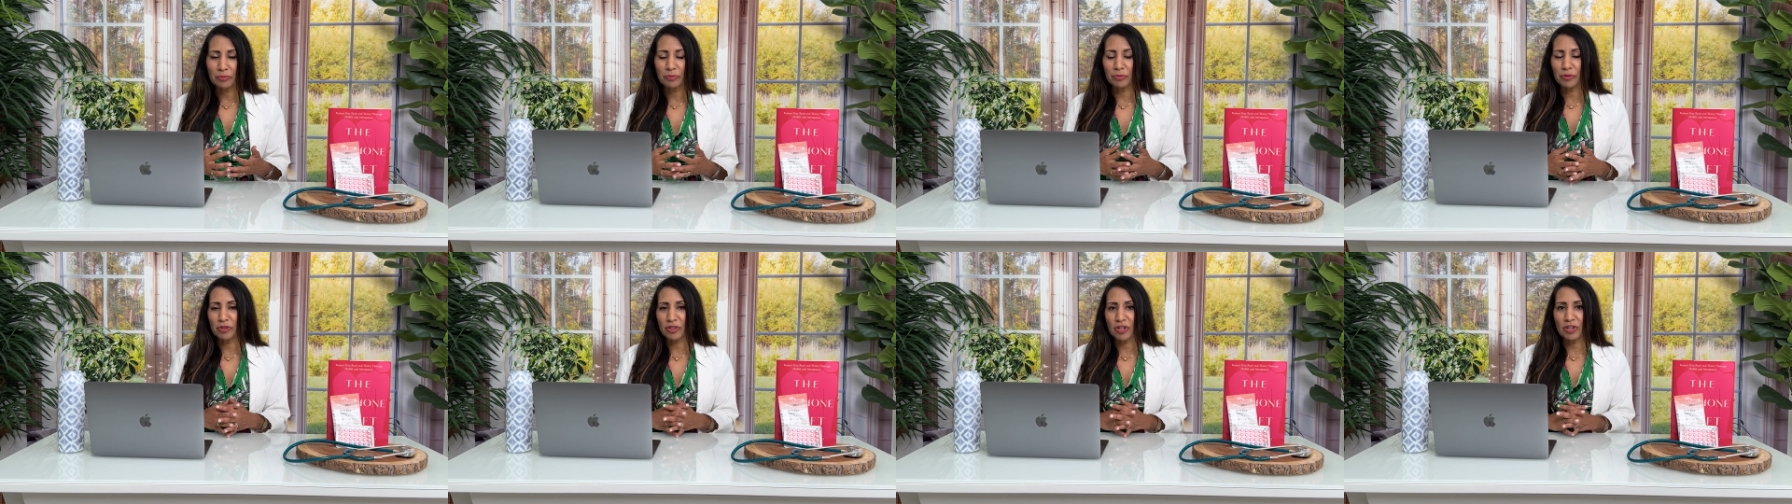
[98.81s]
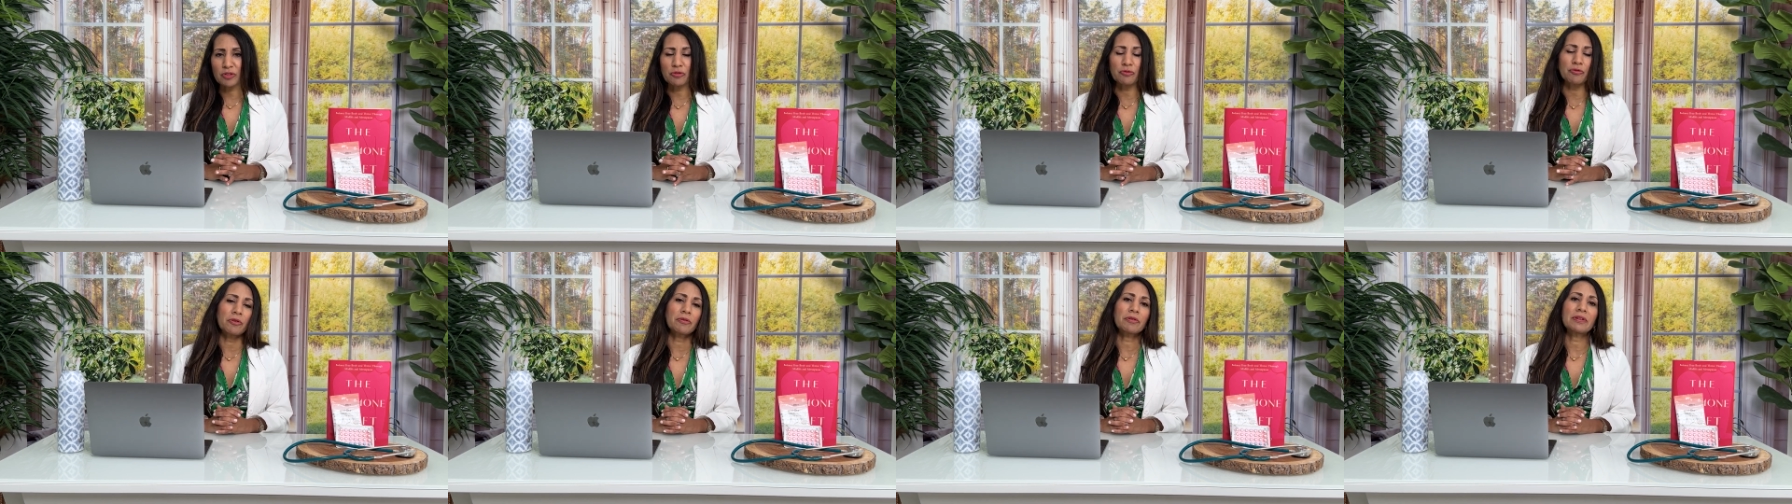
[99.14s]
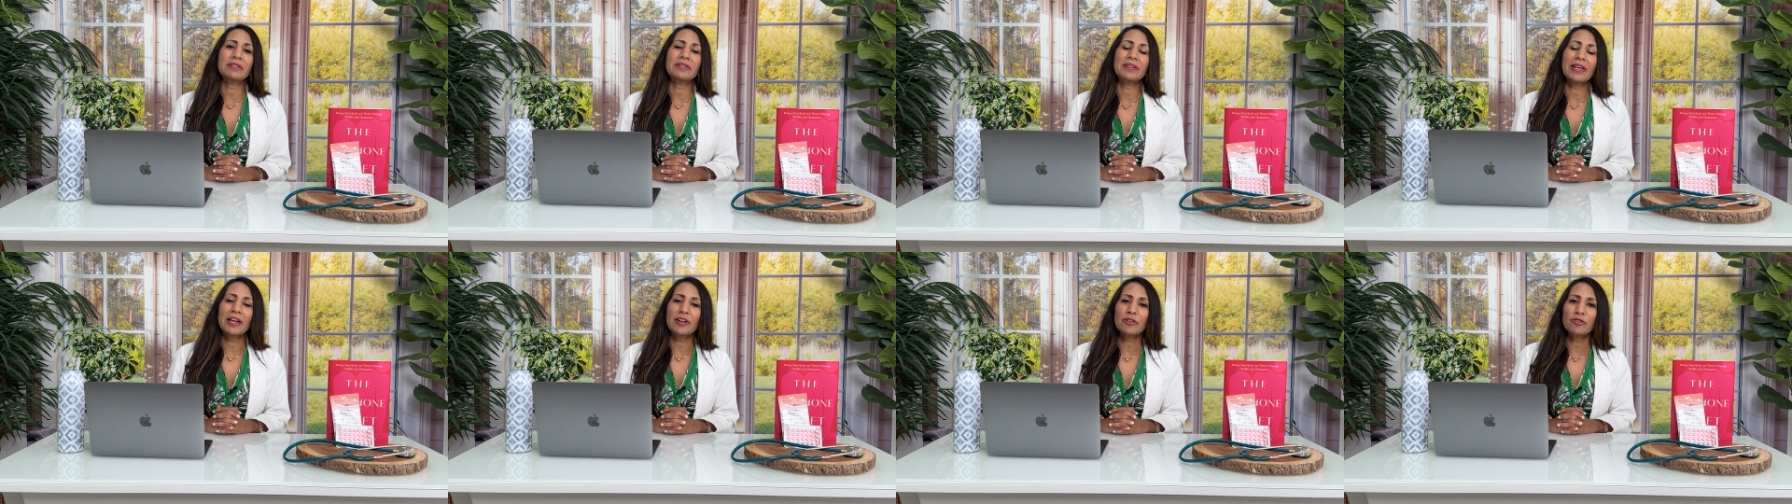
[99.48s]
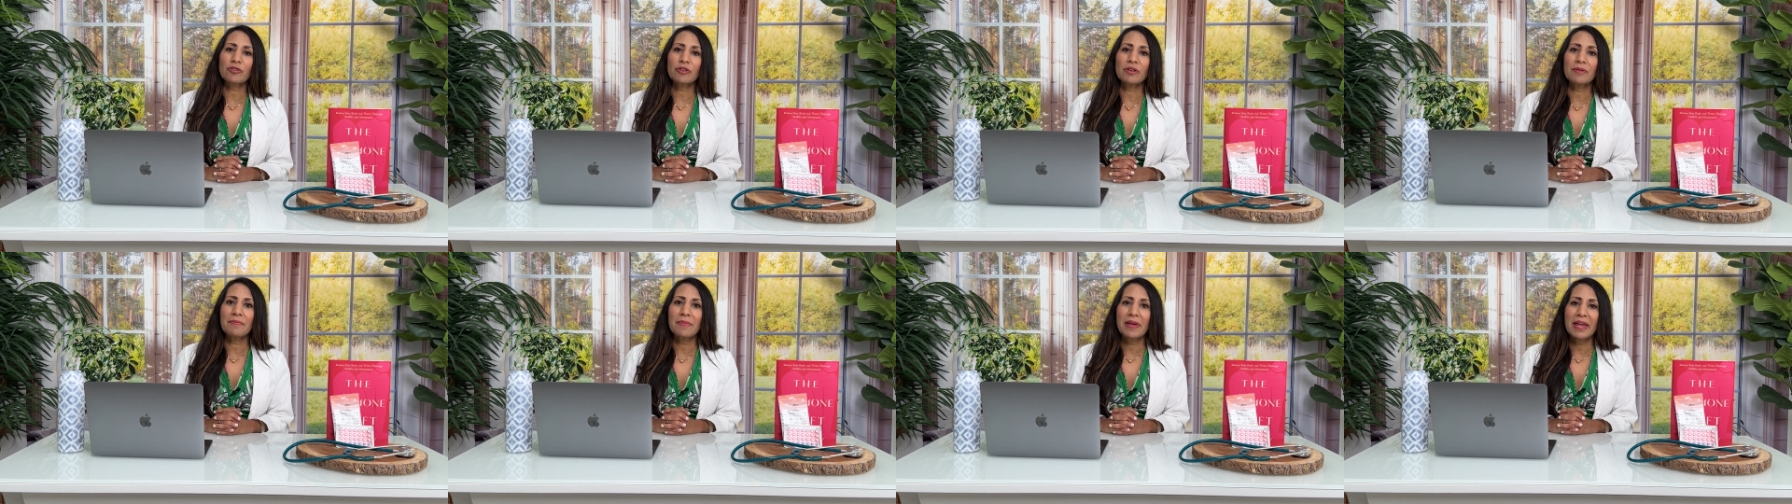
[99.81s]
Progesterone is
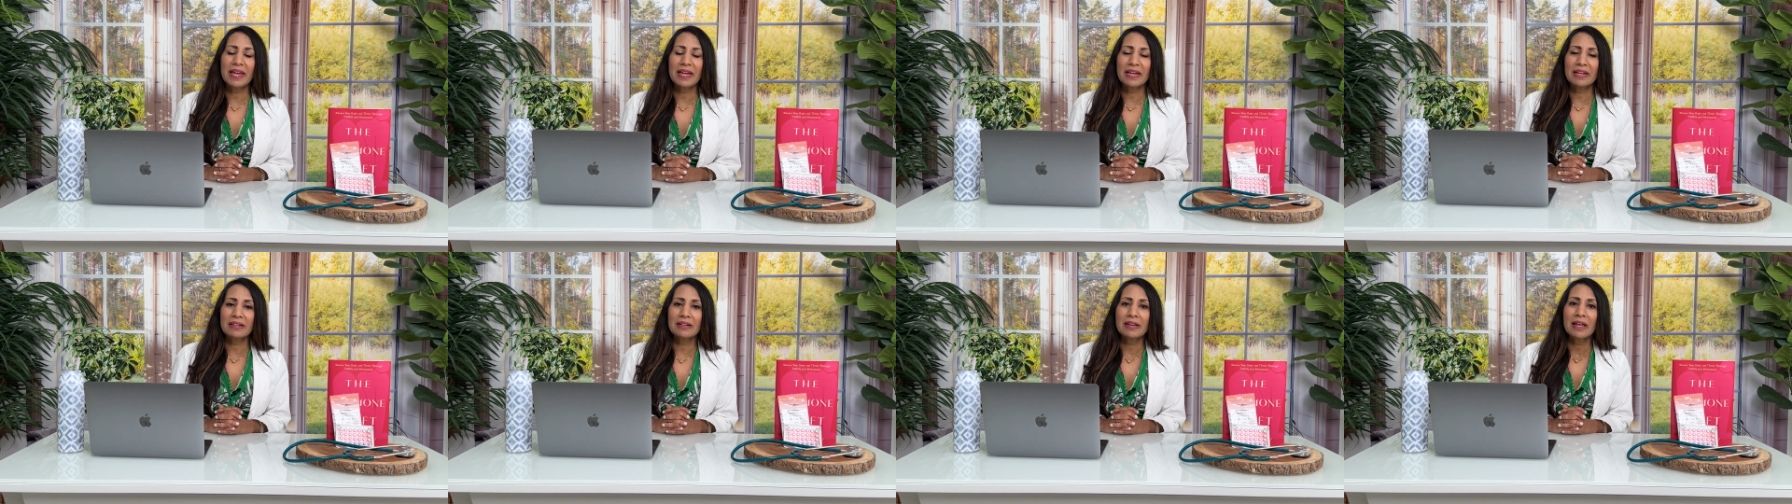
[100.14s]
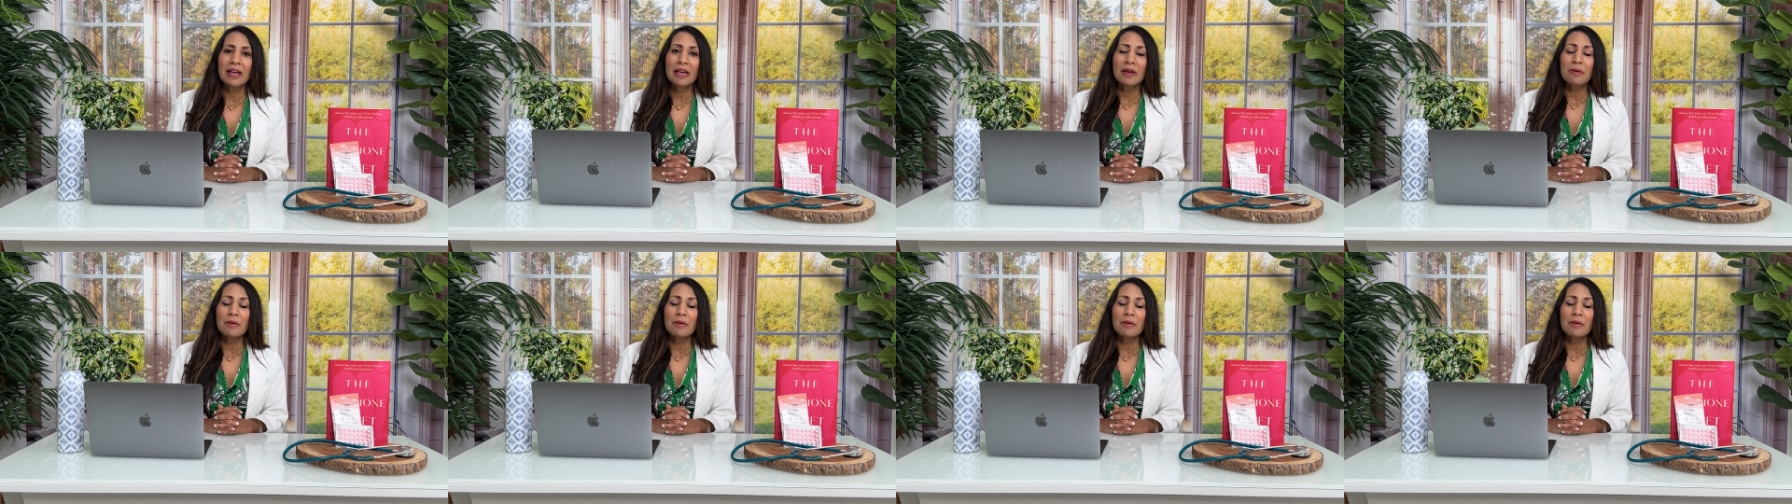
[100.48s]
actually made